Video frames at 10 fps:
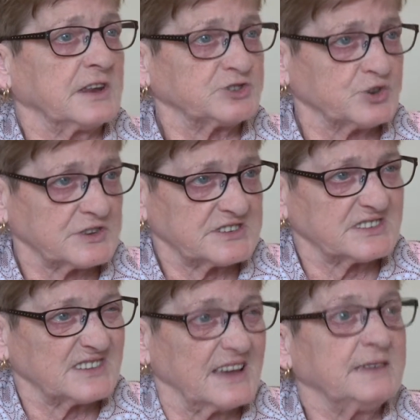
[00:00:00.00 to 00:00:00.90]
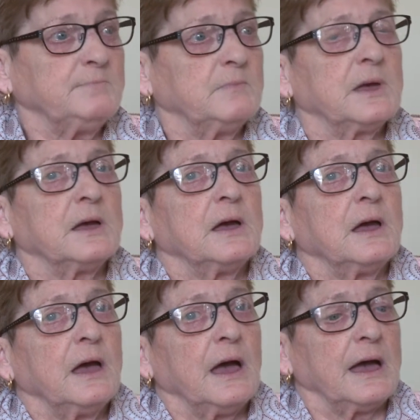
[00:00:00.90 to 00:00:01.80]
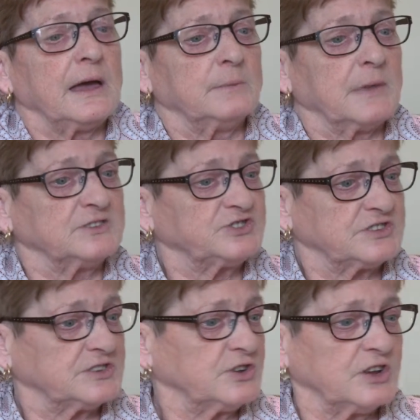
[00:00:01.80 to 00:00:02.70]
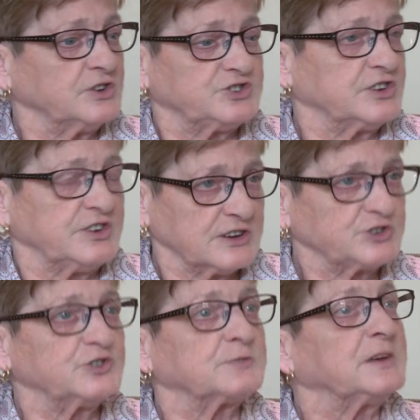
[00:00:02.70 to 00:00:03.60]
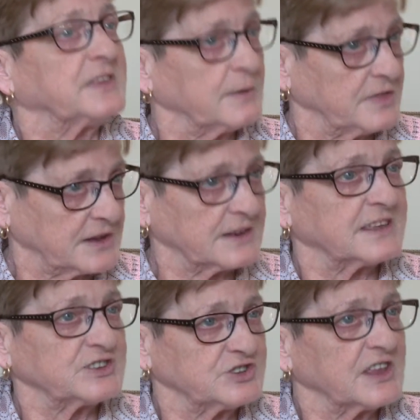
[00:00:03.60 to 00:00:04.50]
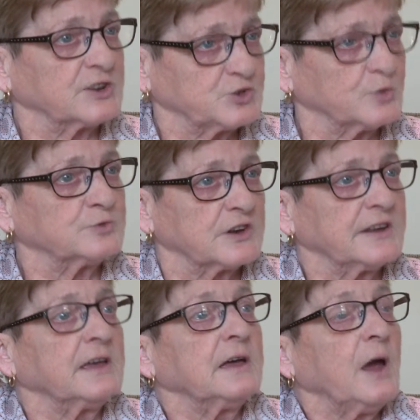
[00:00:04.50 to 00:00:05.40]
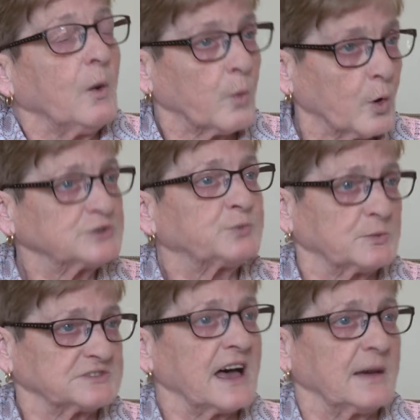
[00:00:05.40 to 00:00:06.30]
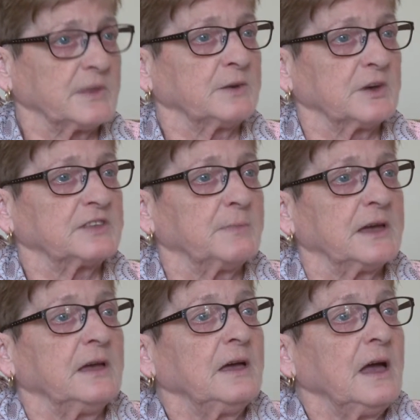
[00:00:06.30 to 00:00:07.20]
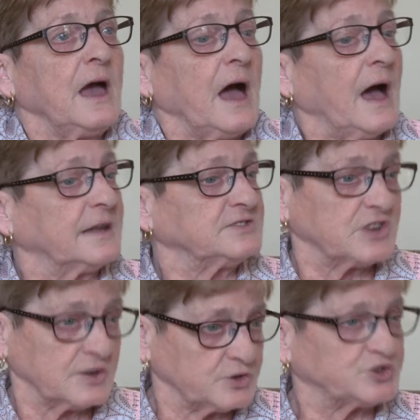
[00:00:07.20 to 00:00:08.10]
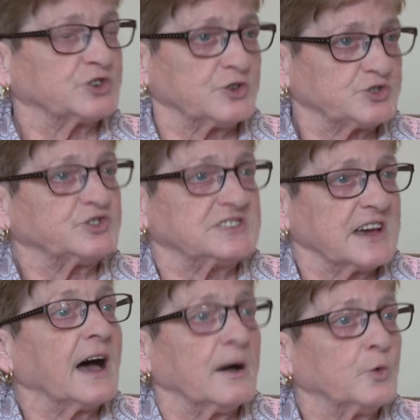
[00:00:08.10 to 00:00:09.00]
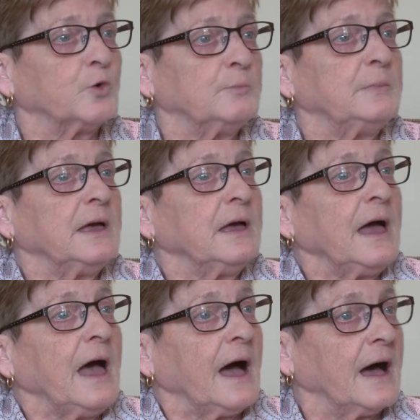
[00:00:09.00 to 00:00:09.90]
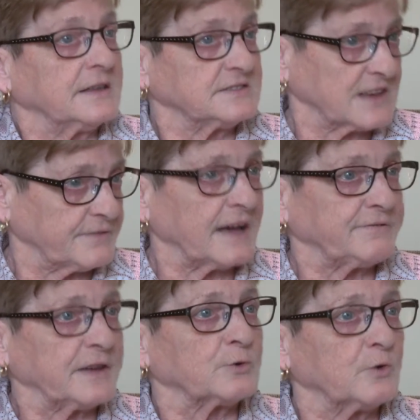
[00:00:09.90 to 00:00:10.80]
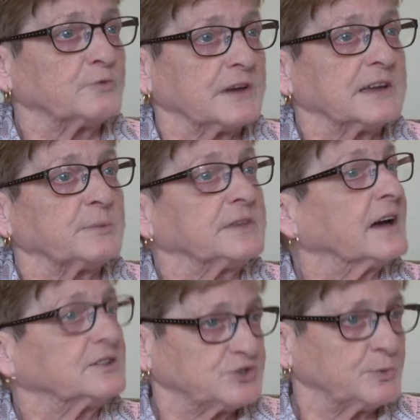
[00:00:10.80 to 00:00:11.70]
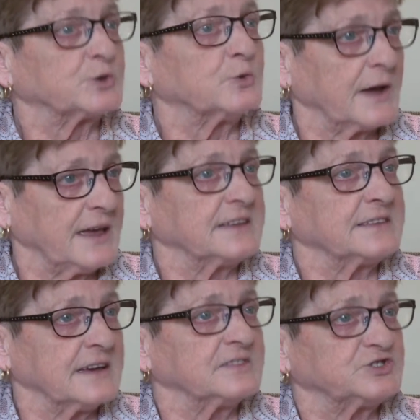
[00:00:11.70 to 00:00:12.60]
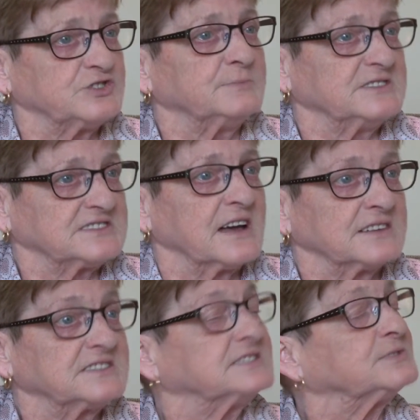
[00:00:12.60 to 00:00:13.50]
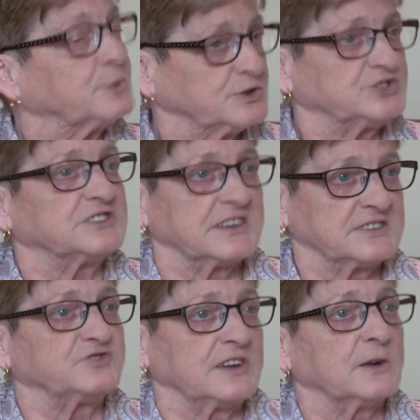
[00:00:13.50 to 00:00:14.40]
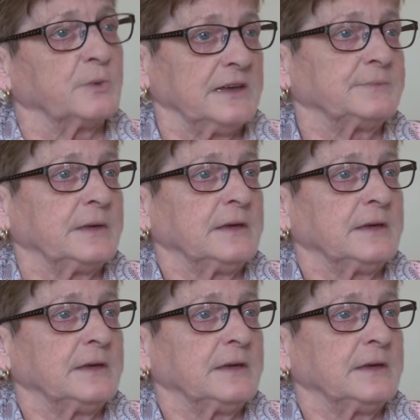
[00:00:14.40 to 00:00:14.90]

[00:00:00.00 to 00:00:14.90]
in a shorter time. Um, and she, she reassured me that the condition I'd told her was what was happening with me and she could treat it at home and if I felt all right about that she would go ahead and get the treatment started which she did right away.